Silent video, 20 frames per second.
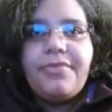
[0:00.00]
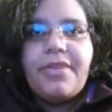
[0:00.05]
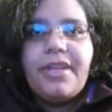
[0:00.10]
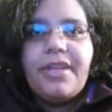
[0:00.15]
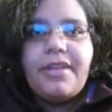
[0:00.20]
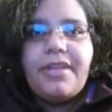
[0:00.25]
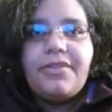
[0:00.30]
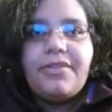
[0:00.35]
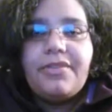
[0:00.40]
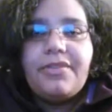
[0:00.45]

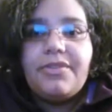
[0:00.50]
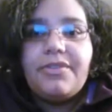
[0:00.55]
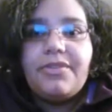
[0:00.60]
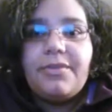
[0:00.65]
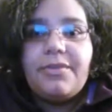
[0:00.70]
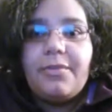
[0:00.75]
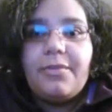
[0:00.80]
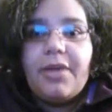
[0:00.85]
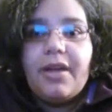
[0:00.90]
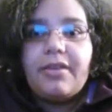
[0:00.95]
He's just
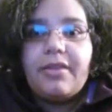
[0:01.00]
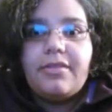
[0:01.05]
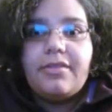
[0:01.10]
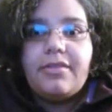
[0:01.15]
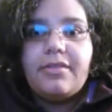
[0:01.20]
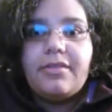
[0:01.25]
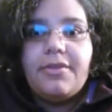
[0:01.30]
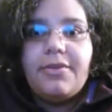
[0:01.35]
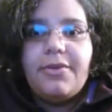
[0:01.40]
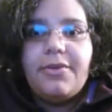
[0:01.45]

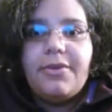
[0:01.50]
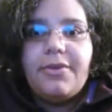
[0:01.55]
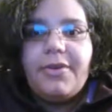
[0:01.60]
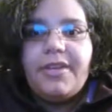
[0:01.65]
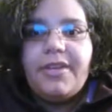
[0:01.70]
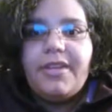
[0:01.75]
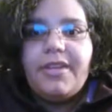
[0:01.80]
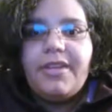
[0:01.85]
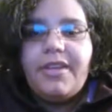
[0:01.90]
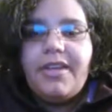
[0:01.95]
obnoxious and
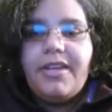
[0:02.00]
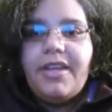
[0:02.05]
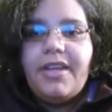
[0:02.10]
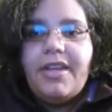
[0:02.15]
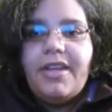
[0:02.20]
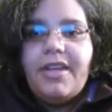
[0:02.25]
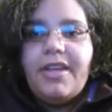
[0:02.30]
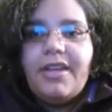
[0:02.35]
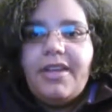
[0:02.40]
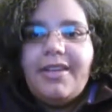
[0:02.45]
annoying.
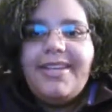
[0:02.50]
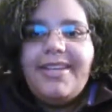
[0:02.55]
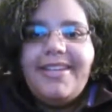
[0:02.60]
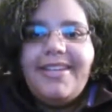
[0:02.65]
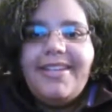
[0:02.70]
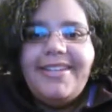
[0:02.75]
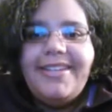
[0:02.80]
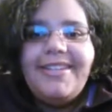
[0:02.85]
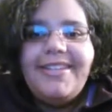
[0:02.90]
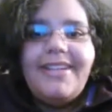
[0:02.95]

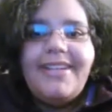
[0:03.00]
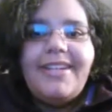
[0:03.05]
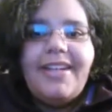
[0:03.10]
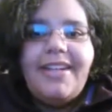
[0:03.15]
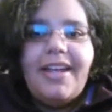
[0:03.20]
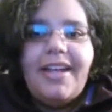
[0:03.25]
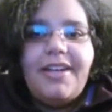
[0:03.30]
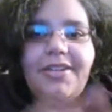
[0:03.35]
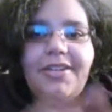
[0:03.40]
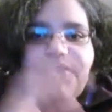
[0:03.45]

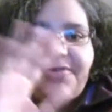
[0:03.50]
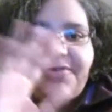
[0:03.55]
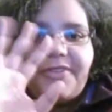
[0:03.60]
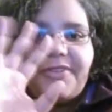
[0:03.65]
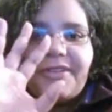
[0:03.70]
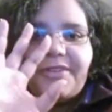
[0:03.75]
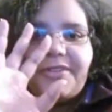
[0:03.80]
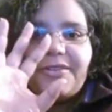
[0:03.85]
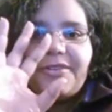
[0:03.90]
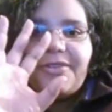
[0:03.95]
And his
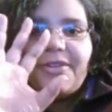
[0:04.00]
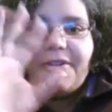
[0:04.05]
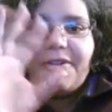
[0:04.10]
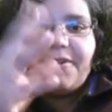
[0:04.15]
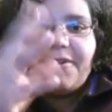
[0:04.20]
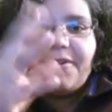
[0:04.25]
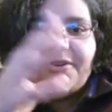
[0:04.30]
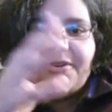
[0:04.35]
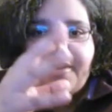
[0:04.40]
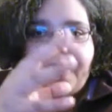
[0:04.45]
face is all
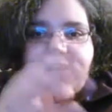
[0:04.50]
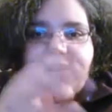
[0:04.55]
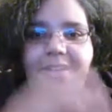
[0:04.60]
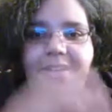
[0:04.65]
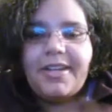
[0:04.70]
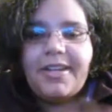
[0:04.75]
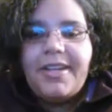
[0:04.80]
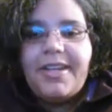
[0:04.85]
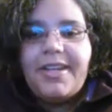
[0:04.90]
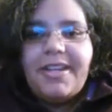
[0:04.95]
crooked,
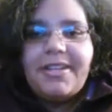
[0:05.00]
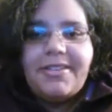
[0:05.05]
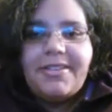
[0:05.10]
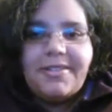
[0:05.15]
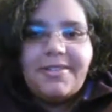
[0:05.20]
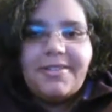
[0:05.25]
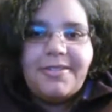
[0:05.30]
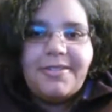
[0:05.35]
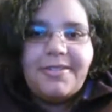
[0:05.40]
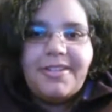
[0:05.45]

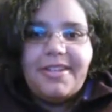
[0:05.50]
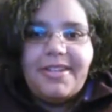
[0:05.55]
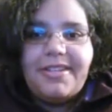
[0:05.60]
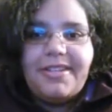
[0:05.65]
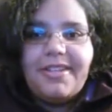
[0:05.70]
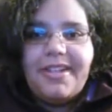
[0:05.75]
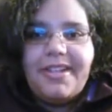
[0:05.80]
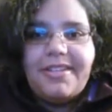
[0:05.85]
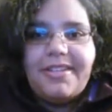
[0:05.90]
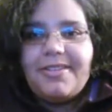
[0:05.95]
so
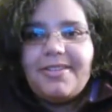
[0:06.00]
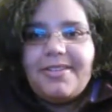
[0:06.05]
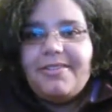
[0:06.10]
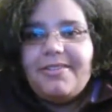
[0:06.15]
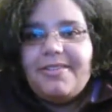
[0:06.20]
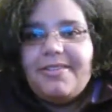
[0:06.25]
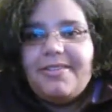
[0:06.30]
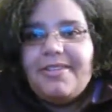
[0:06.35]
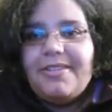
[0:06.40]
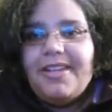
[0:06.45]
I just
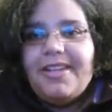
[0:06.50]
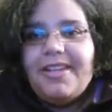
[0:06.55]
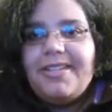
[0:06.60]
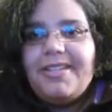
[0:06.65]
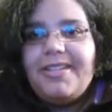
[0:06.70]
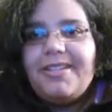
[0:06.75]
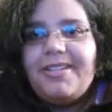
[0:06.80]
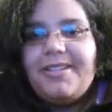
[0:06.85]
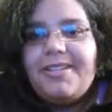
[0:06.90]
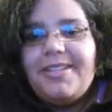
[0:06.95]

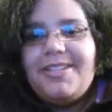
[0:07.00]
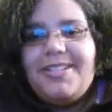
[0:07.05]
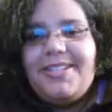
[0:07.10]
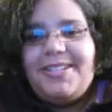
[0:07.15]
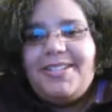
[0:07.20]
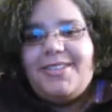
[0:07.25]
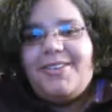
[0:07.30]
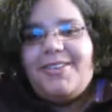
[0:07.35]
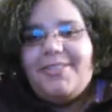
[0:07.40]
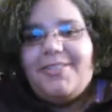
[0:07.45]

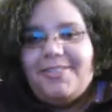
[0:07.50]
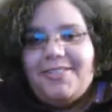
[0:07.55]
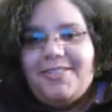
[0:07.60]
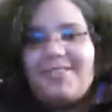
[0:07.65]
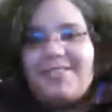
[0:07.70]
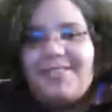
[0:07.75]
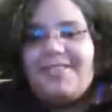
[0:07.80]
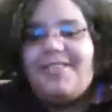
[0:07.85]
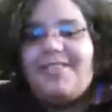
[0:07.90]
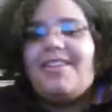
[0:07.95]

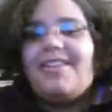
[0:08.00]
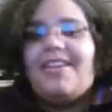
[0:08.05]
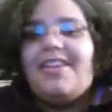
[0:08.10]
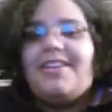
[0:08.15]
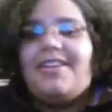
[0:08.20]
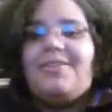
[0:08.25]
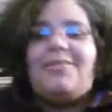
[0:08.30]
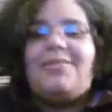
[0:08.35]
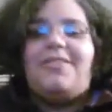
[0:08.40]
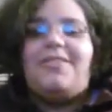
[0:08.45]
couldn't
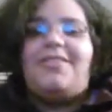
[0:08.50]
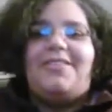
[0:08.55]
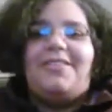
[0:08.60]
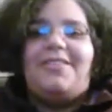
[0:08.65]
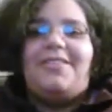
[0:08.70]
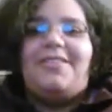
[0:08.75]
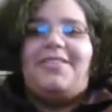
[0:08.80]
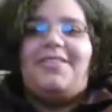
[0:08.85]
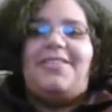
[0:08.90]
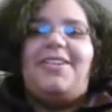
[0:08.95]
take him
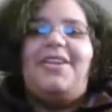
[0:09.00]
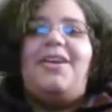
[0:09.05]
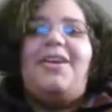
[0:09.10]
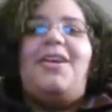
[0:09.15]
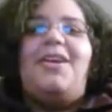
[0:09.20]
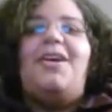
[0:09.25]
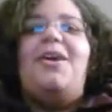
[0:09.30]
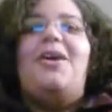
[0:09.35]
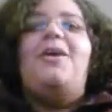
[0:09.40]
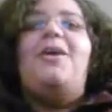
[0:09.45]
seriously.
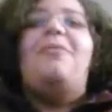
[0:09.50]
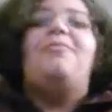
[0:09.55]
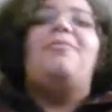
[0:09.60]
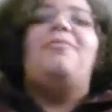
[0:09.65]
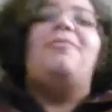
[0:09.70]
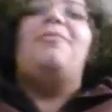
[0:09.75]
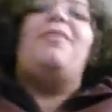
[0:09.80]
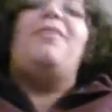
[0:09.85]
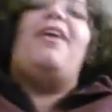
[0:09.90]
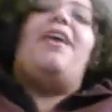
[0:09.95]

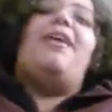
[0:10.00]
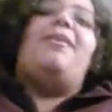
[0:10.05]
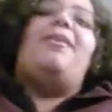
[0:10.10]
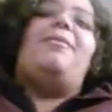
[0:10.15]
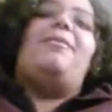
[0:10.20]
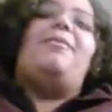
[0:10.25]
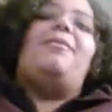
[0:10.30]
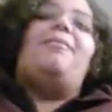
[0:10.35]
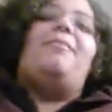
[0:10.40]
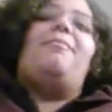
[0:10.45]
But yeah,
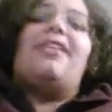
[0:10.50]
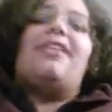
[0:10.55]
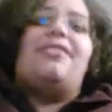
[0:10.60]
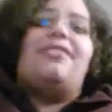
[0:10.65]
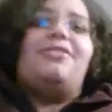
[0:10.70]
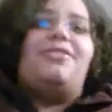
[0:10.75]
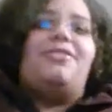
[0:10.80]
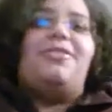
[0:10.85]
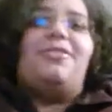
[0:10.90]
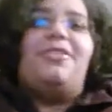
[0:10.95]

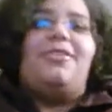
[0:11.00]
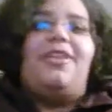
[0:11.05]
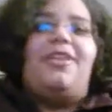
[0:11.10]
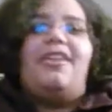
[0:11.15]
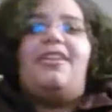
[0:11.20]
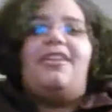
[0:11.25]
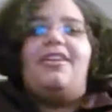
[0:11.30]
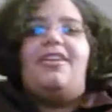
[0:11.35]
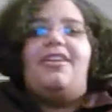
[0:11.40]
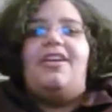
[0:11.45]
back to
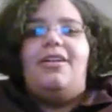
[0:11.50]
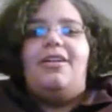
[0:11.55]
Sherlock.